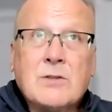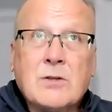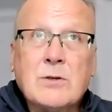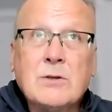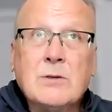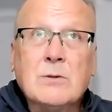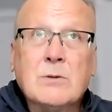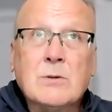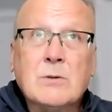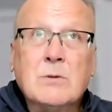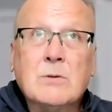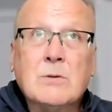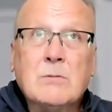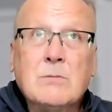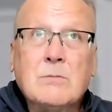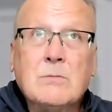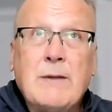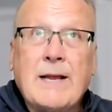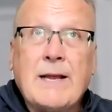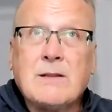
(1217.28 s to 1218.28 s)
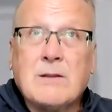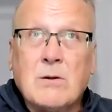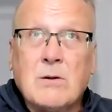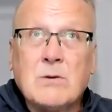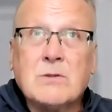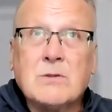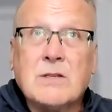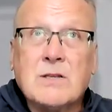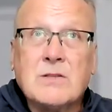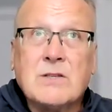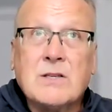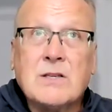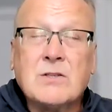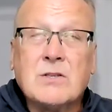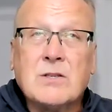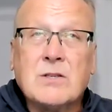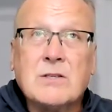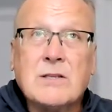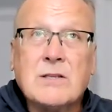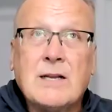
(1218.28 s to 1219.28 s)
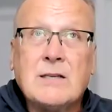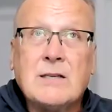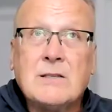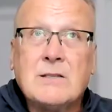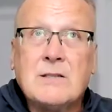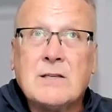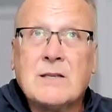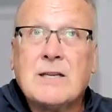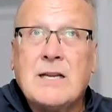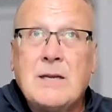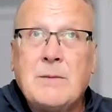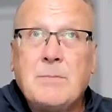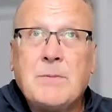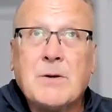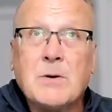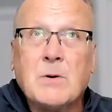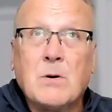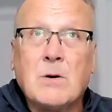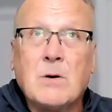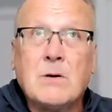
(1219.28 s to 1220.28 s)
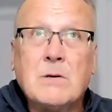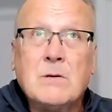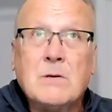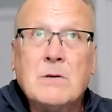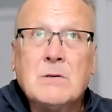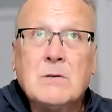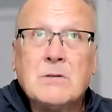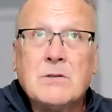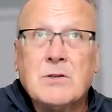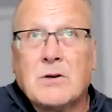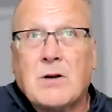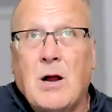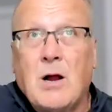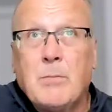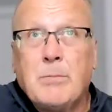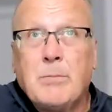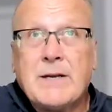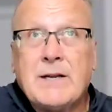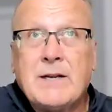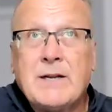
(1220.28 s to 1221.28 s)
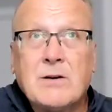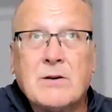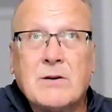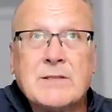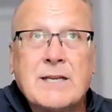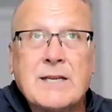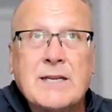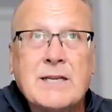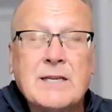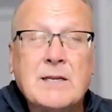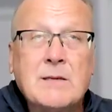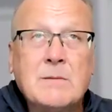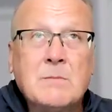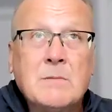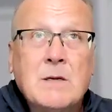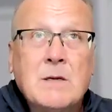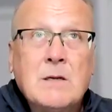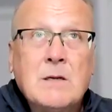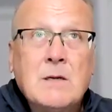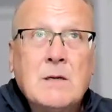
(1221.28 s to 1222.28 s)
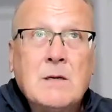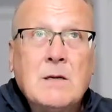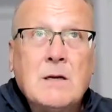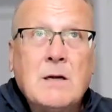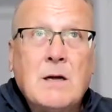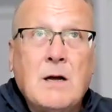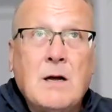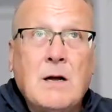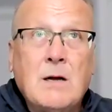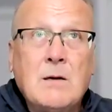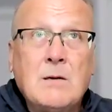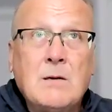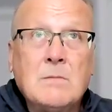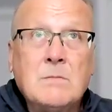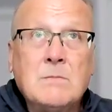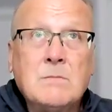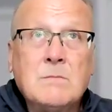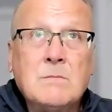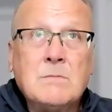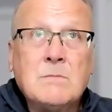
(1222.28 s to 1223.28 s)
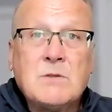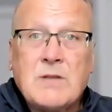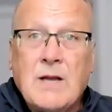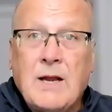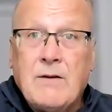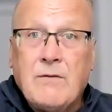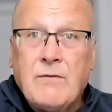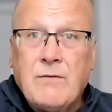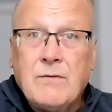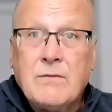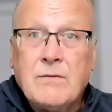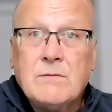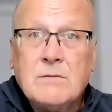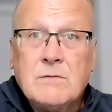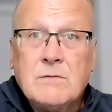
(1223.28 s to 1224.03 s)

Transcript: to make those decisions and to keep your company, your team safe.